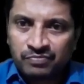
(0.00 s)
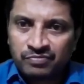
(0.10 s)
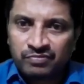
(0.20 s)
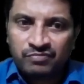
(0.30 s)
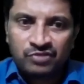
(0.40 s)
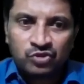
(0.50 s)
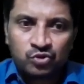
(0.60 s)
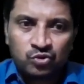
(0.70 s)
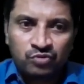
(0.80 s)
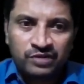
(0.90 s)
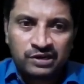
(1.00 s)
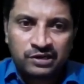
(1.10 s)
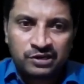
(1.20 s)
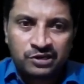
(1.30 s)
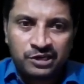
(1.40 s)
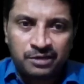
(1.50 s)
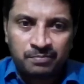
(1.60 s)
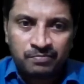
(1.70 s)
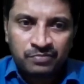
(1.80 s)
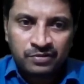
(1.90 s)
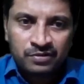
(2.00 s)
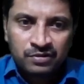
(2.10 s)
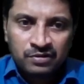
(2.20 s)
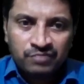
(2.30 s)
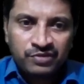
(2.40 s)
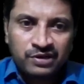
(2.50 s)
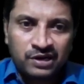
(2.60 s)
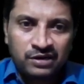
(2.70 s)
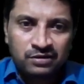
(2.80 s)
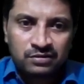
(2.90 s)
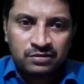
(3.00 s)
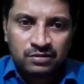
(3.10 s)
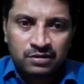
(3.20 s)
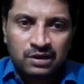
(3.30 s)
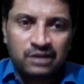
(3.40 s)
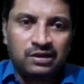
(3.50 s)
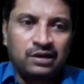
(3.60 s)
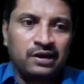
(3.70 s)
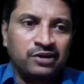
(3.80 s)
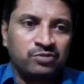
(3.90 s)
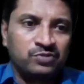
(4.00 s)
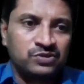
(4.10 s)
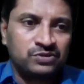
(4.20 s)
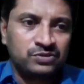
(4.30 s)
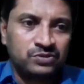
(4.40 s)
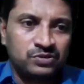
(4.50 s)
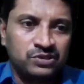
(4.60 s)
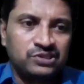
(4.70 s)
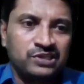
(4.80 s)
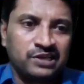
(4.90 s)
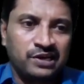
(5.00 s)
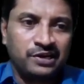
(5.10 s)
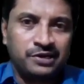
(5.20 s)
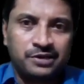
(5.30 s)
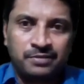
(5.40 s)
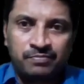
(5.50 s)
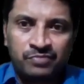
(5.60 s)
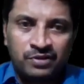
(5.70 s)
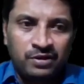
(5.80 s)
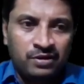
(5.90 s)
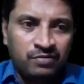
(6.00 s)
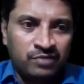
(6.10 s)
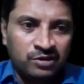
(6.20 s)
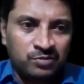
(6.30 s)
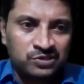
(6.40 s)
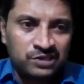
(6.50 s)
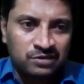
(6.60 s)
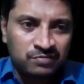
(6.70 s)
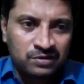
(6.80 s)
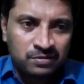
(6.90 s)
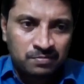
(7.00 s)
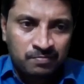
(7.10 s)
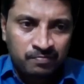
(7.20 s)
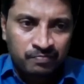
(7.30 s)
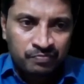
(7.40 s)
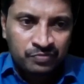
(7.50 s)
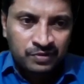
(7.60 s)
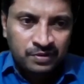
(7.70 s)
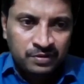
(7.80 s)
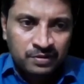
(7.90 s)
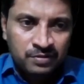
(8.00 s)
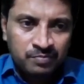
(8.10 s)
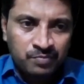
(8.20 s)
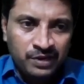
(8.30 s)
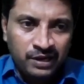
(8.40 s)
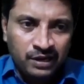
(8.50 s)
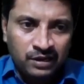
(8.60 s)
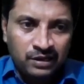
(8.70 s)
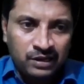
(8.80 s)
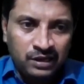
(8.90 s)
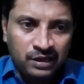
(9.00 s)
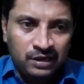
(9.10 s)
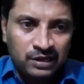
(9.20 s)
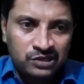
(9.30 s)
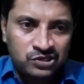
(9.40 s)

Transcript: With 2, we can get D. We got all the attributes. So this is a candidate key. What about second one? BEH.